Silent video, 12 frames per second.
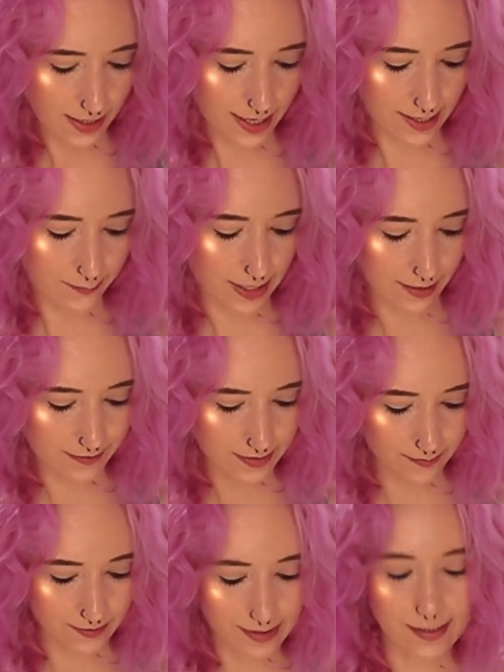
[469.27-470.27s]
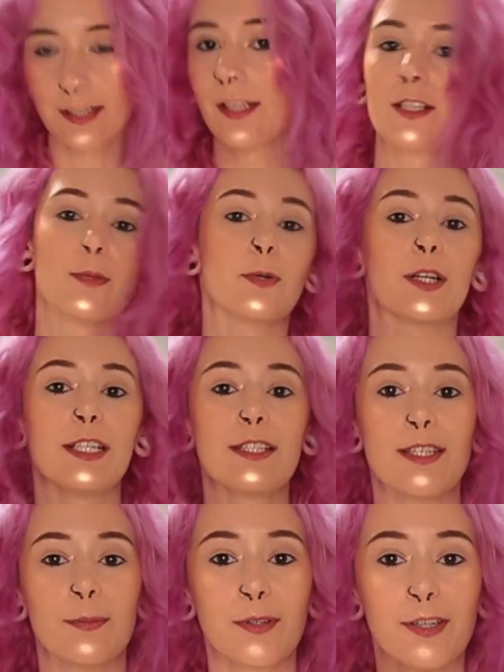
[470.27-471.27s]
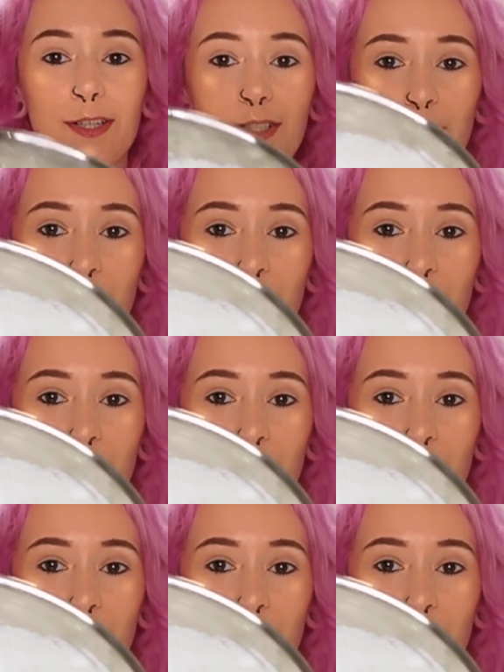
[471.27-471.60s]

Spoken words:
and we have something that looks pretty similar to